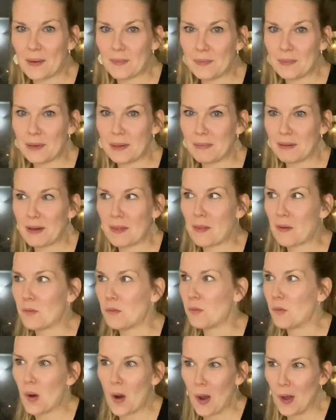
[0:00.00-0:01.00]
people in the
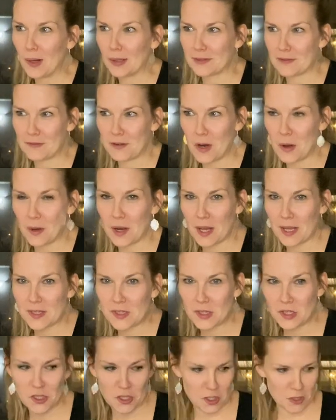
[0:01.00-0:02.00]
world. I've known her
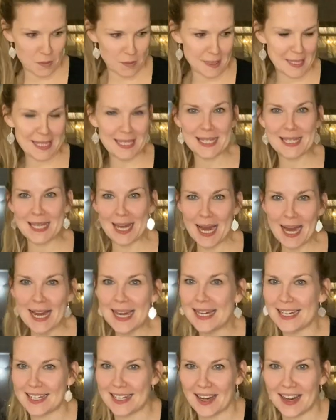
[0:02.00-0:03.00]
since she was
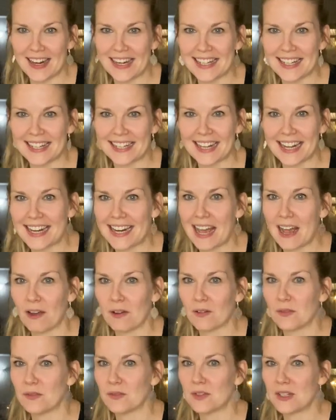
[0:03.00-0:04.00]
teeny tiny, and I
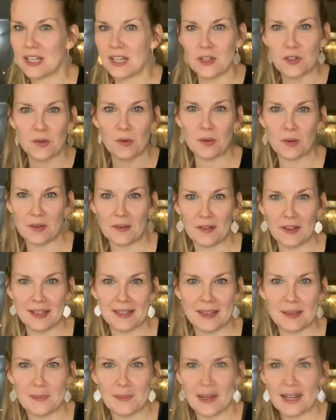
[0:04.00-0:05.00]
now teach all of her
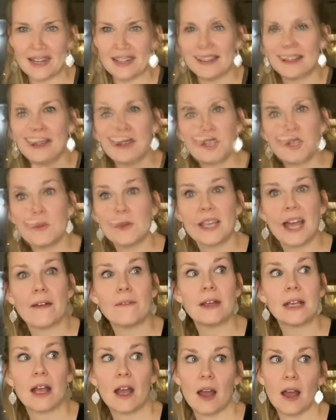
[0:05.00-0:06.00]
siblings. She was
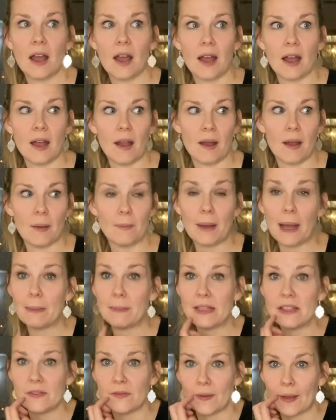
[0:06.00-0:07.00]
having her bat
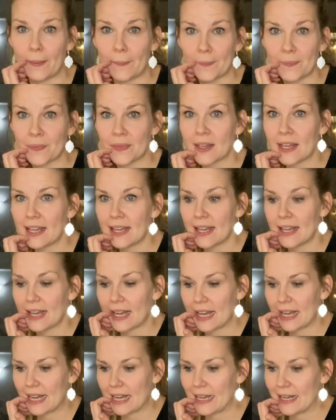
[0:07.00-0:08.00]
mitzvah,
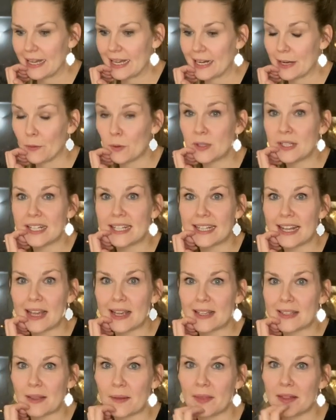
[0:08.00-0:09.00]
and I wanted to get
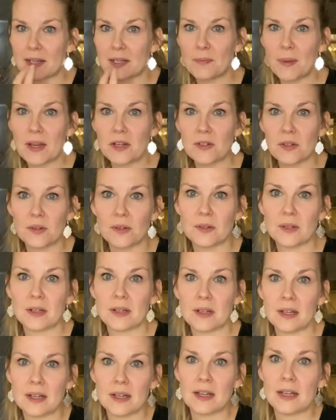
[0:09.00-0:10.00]
her something special,
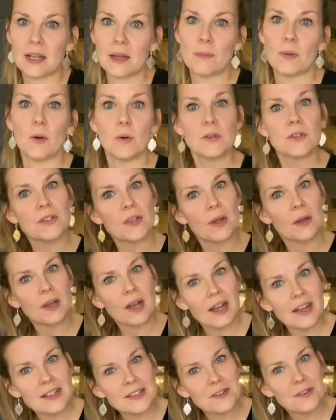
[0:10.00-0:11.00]
but also
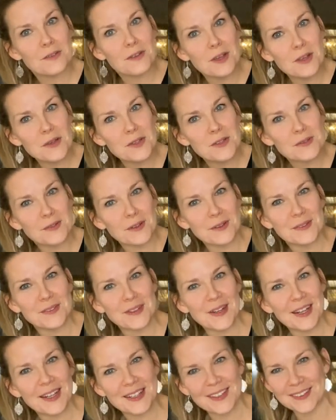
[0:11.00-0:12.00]
kind of useful for
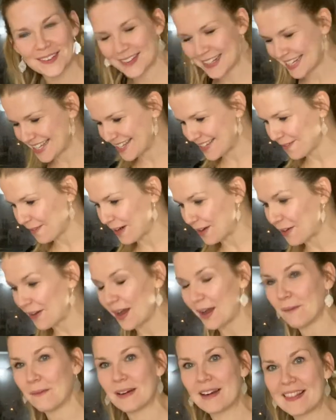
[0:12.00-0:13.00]
her career. So I got
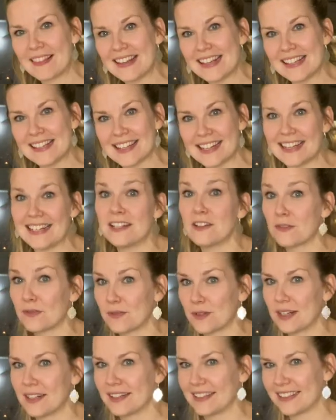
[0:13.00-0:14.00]
her one of these in a
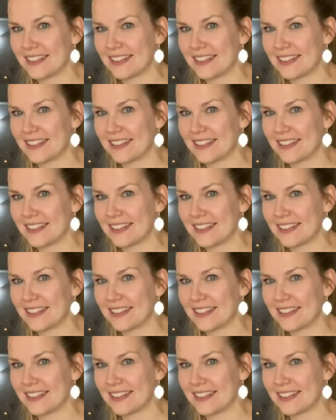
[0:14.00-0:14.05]
different